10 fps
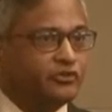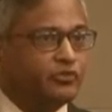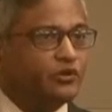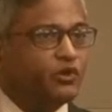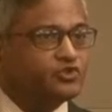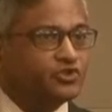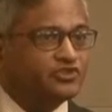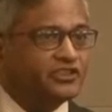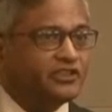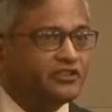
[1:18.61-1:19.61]
We have also
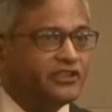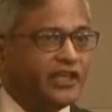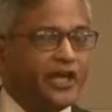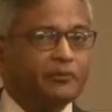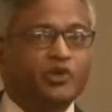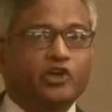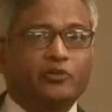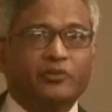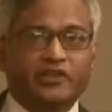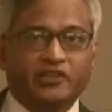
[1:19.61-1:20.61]
seen the emperor
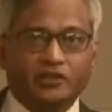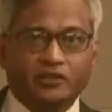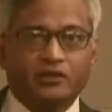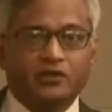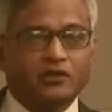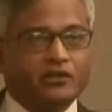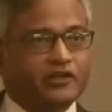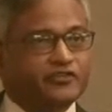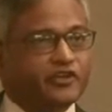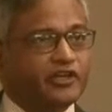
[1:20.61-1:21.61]
making a
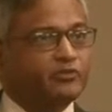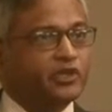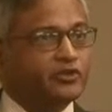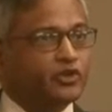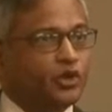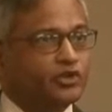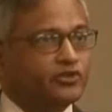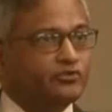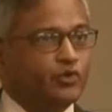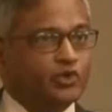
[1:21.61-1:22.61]
statement on the
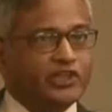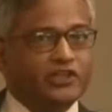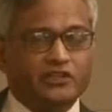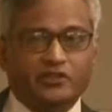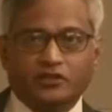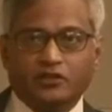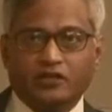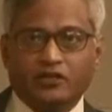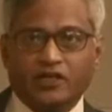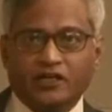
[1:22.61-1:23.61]
14th
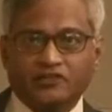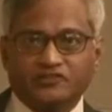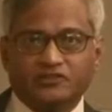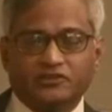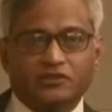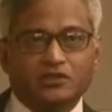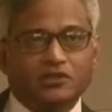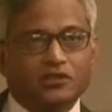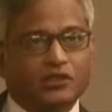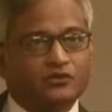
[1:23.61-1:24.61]
August
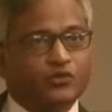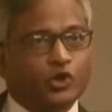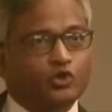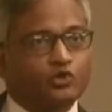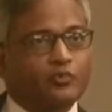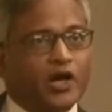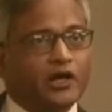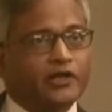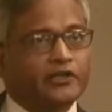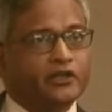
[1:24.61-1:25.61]
uh, followed
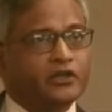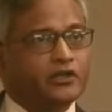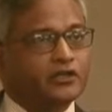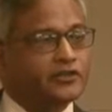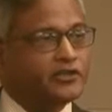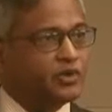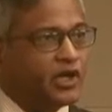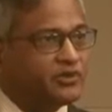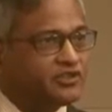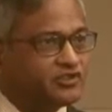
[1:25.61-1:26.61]
by uh, the Prime
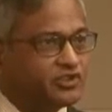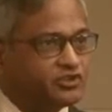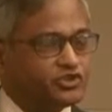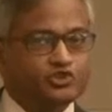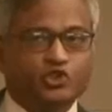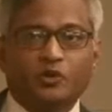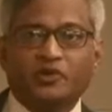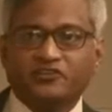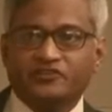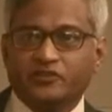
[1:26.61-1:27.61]
Minister Shinzo
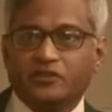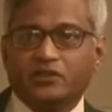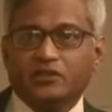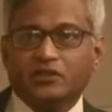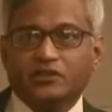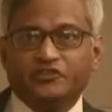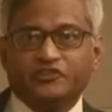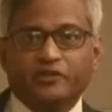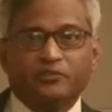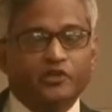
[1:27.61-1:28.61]
Abe's uh,
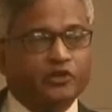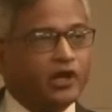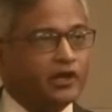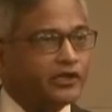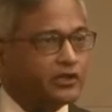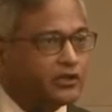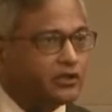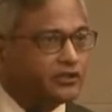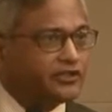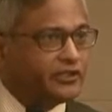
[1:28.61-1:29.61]
statement regarding
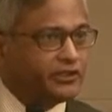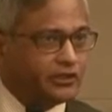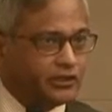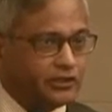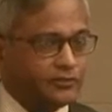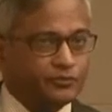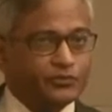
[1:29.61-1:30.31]
the um,